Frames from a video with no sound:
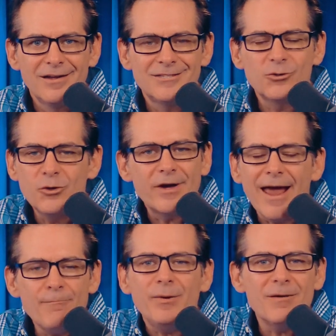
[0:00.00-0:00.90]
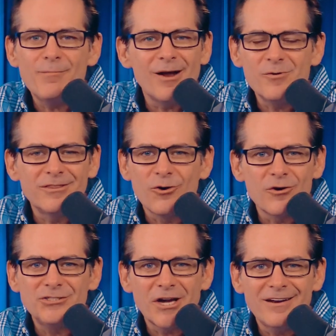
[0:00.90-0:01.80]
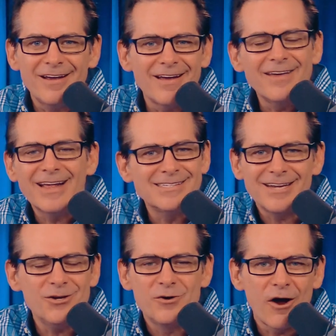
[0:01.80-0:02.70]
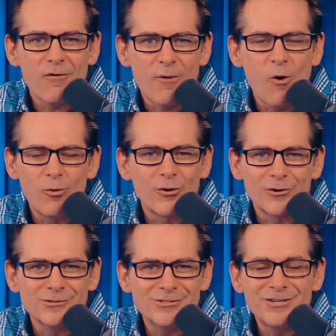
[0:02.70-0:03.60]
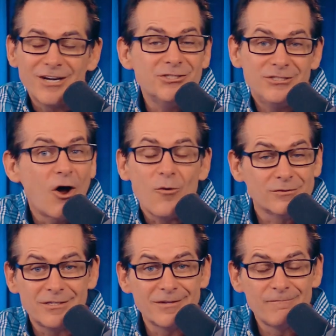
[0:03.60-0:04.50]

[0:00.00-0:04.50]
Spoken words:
So you can't be in bed with their agenda and then say you care about workers, because you don't.